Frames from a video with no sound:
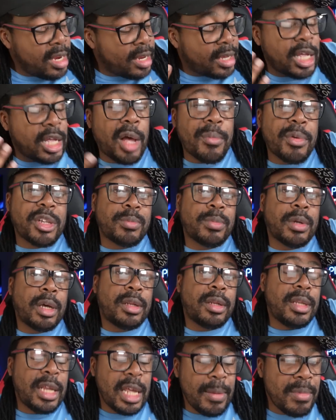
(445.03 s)
in the comments but
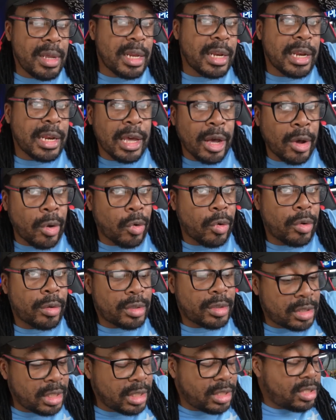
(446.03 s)
let me know.
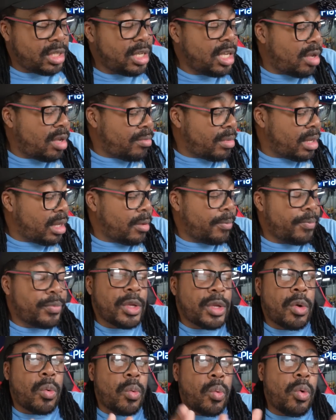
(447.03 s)
Just tell me
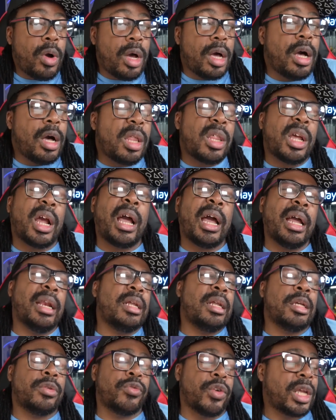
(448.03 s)
what other
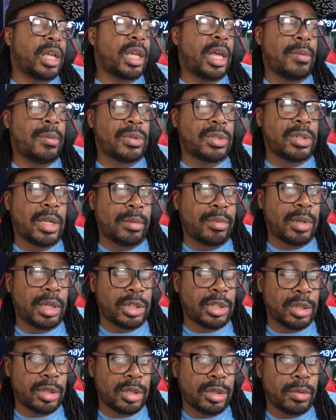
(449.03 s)
ideas for GameStop they
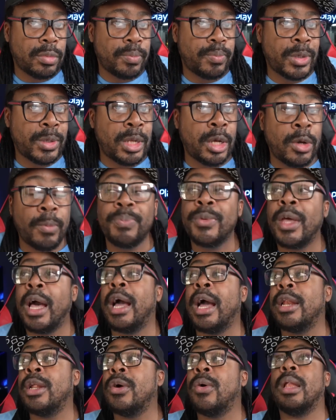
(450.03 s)
should do? You know,
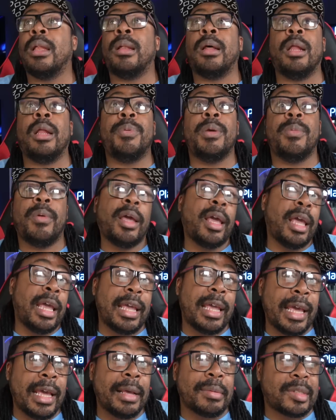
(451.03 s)
I know a lot of people
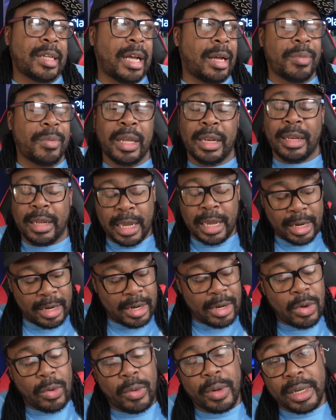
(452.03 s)
hate GameStop, and I
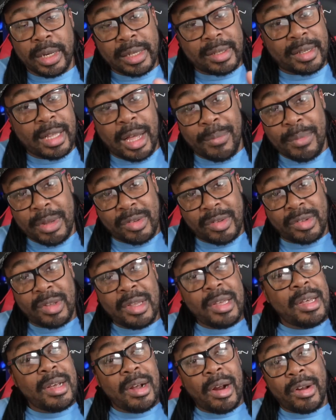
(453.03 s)
know these comments
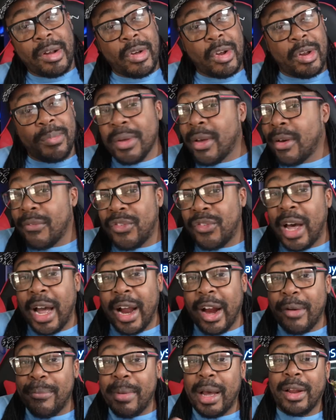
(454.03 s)
are going to be on
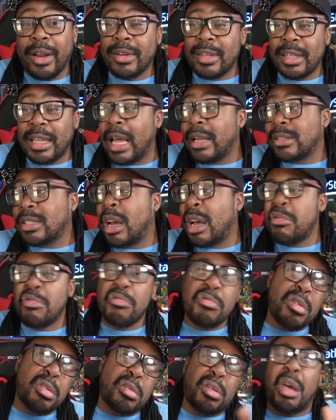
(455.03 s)
fire about GameStop
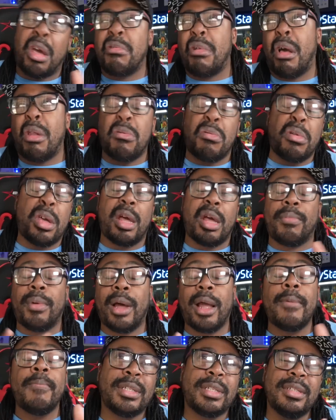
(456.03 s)
doing this, GameStop doing that.
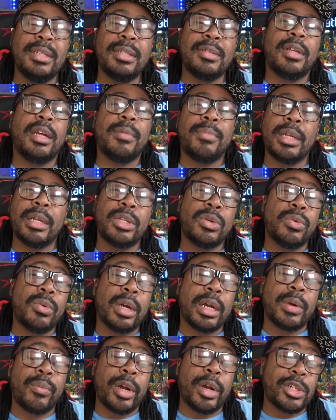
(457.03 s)
But, but since they've been
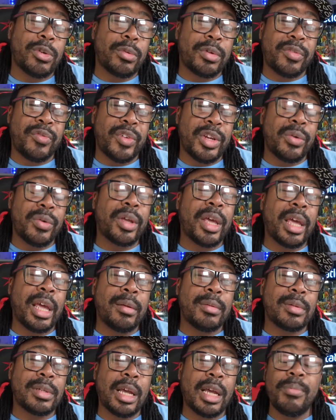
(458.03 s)
doing retro video
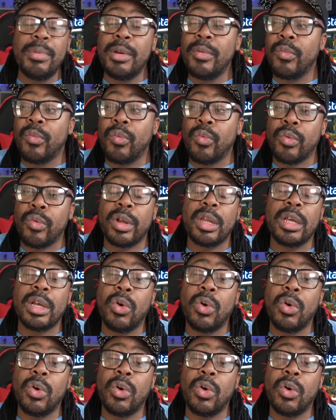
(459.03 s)
games, I've been really